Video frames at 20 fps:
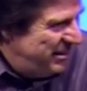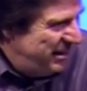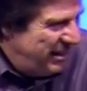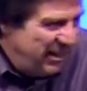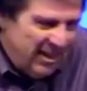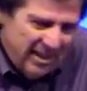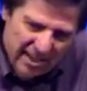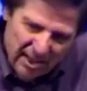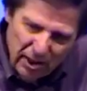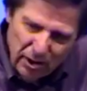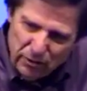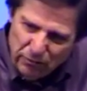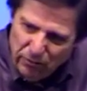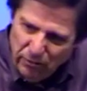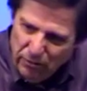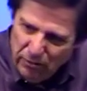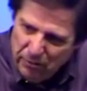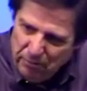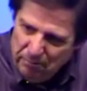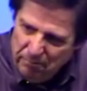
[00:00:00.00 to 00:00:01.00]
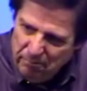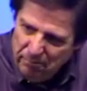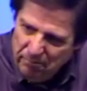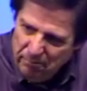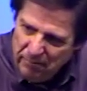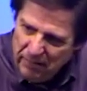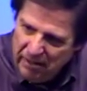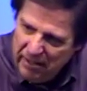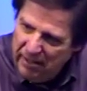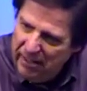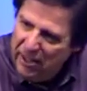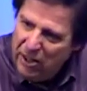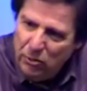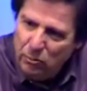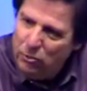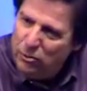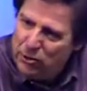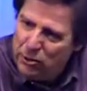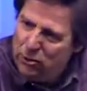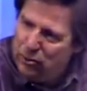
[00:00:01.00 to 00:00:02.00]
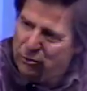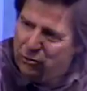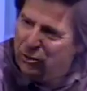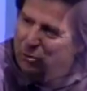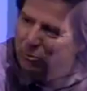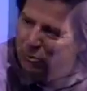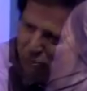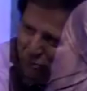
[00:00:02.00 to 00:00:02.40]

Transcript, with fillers: he cares for you. He don't want you to do something